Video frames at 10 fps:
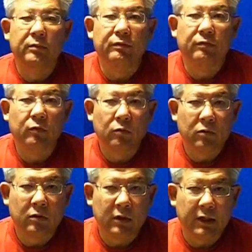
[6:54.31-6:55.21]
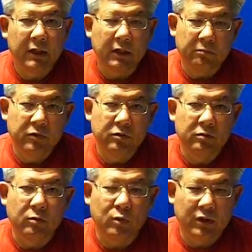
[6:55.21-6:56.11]
before I came
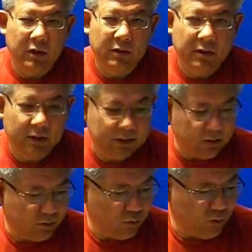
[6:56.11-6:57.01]
to Oneonta in